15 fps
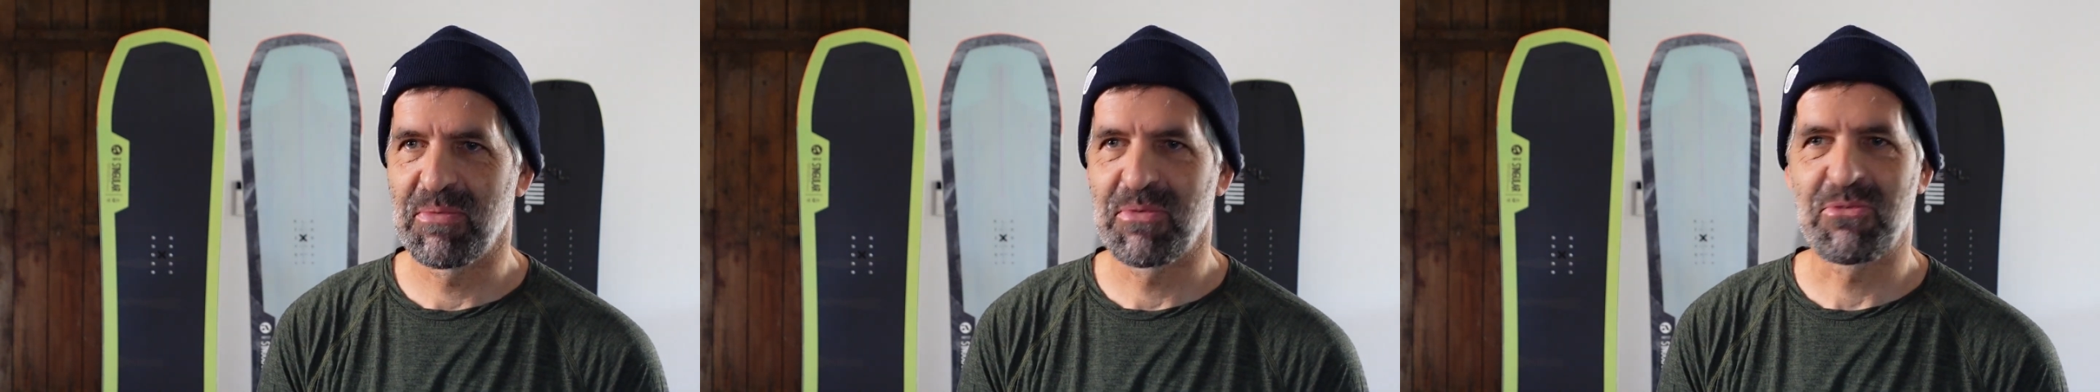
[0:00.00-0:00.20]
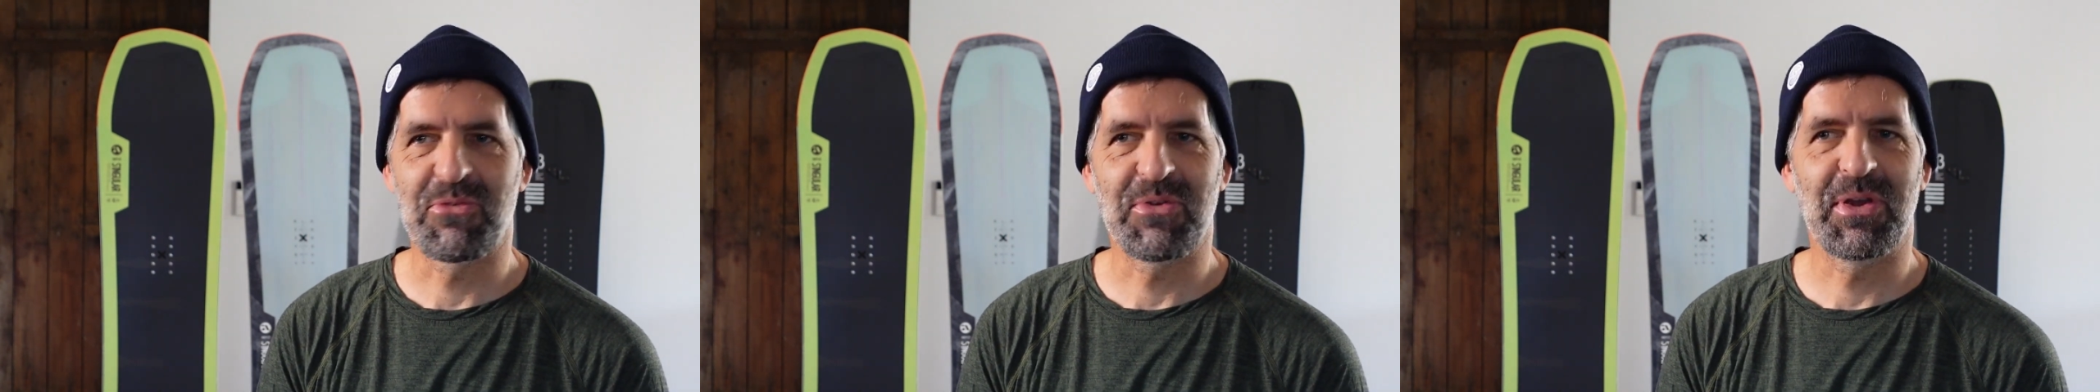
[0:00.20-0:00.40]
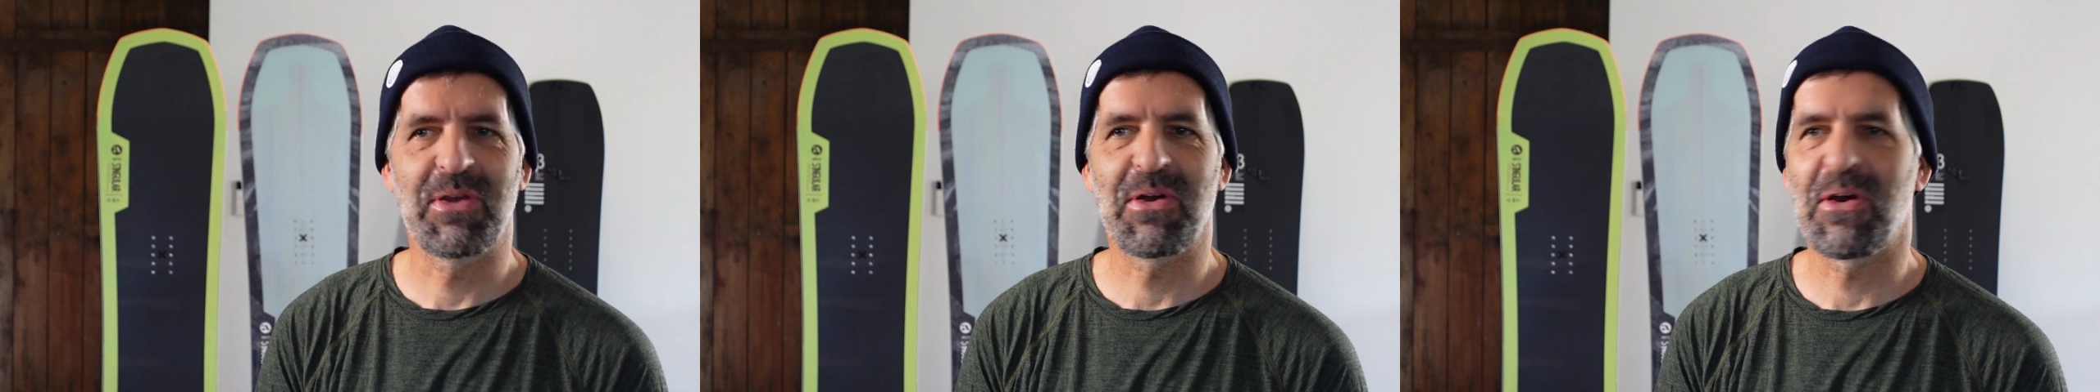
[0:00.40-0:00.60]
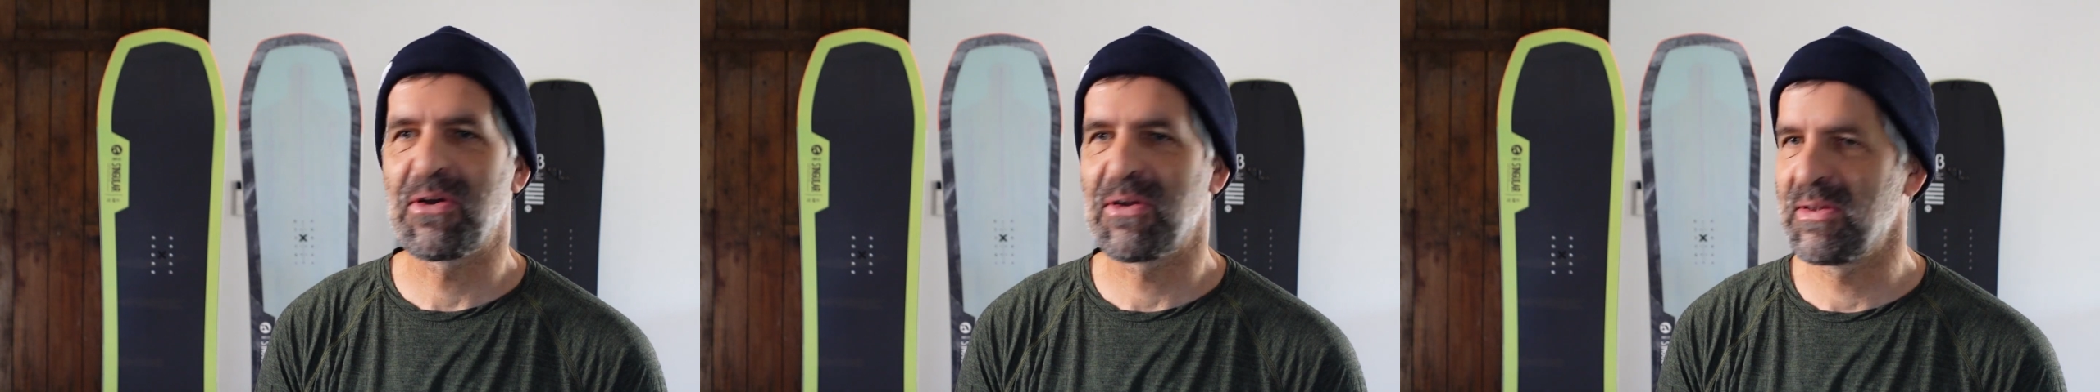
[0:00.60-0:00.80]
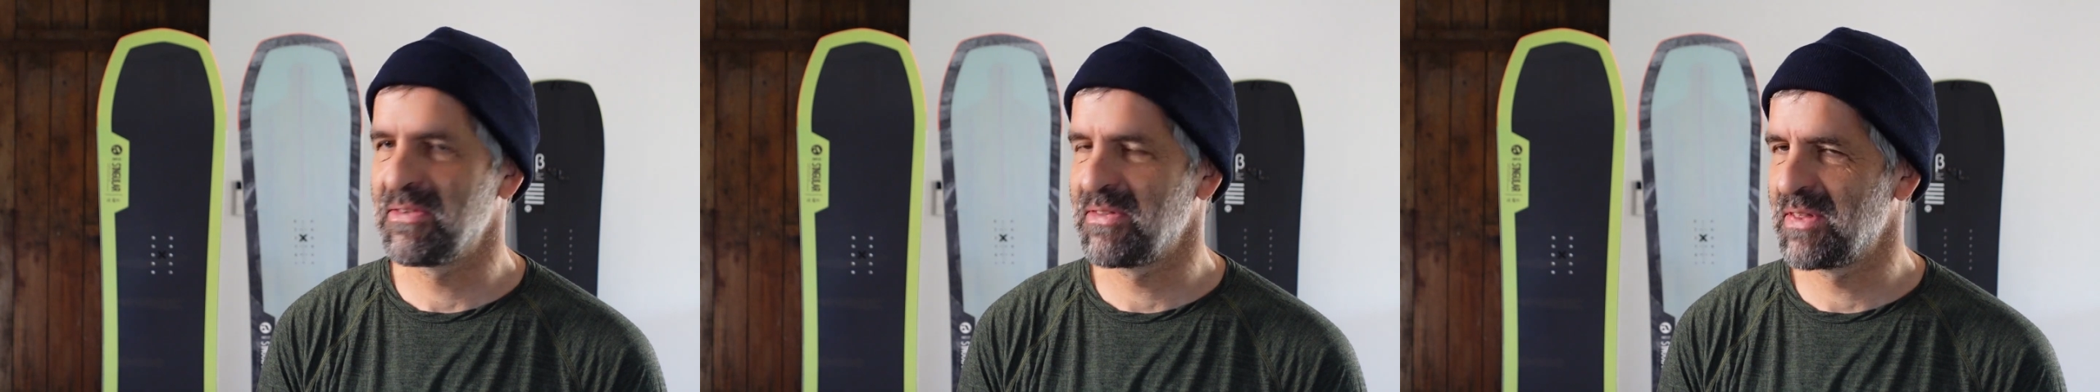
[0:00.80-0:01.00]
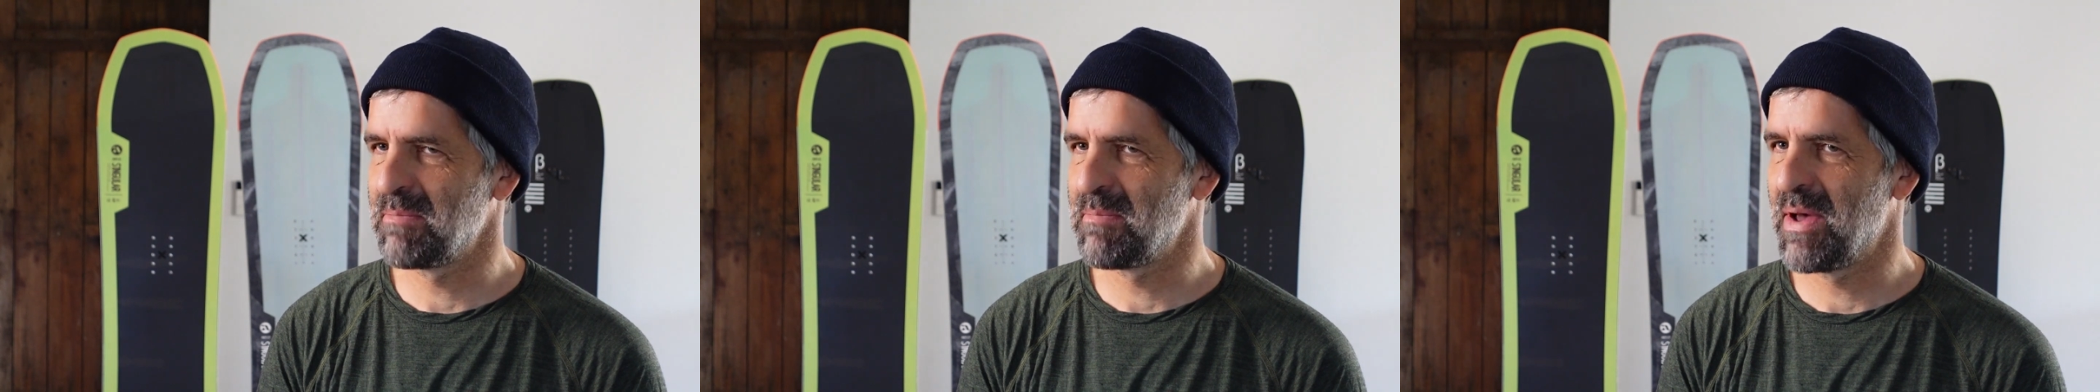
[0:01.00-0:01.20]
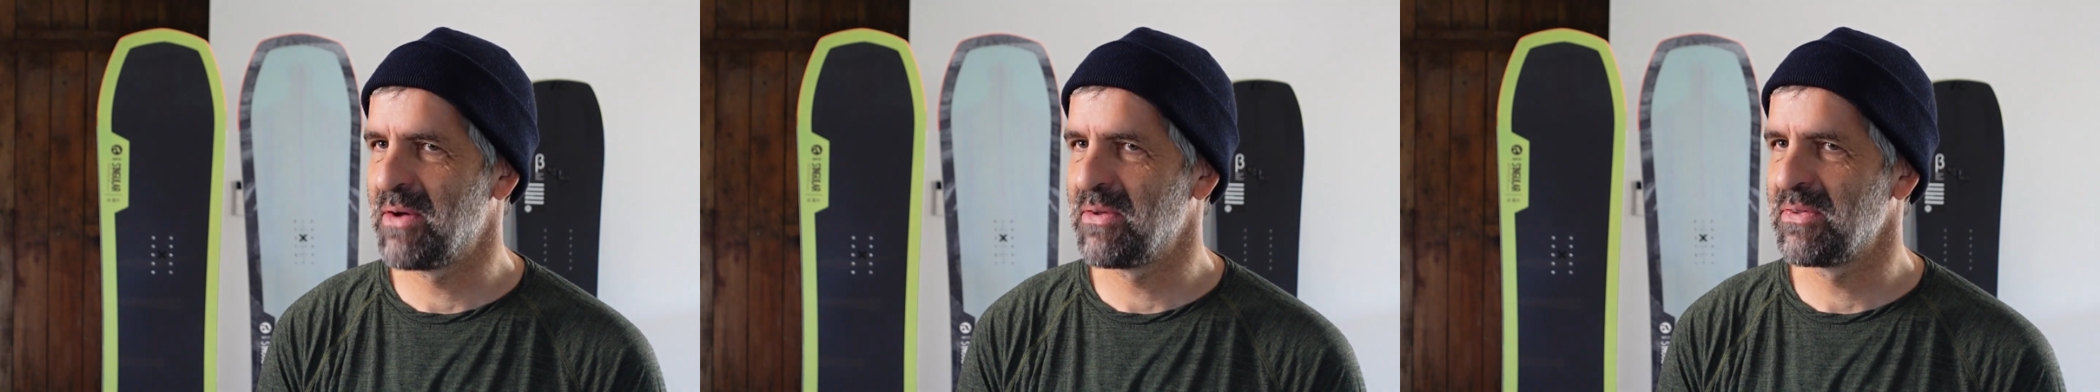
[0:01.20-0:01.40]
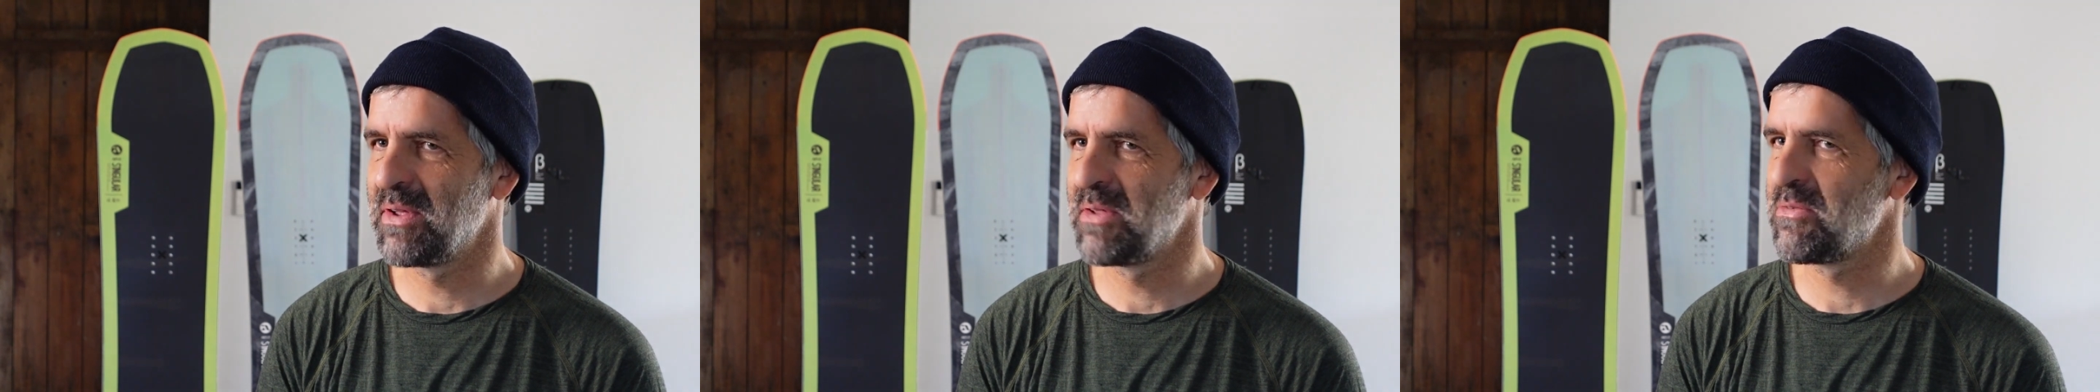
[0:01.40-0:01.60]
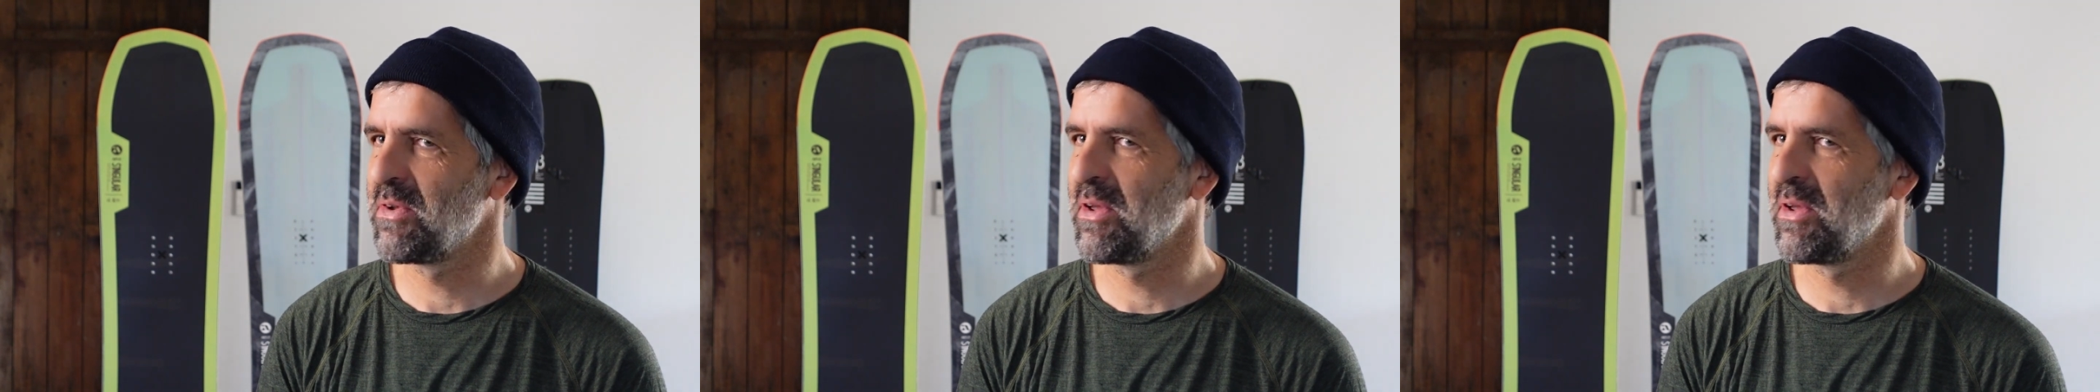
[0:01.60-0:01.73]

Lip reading: regardless the mountain,